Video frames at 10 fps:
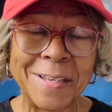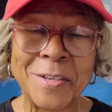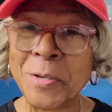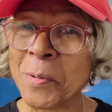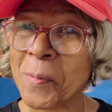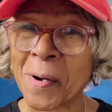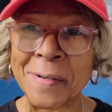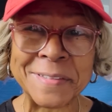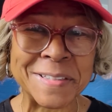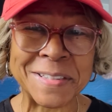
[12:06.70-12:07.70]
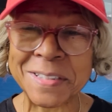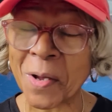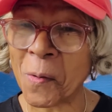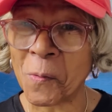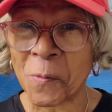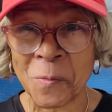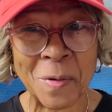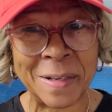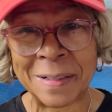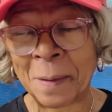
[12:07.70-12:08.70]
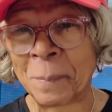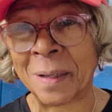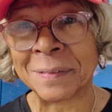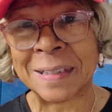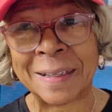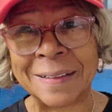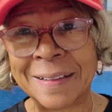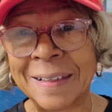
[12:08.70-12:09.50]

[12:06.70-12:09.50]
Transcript: You are so right about that.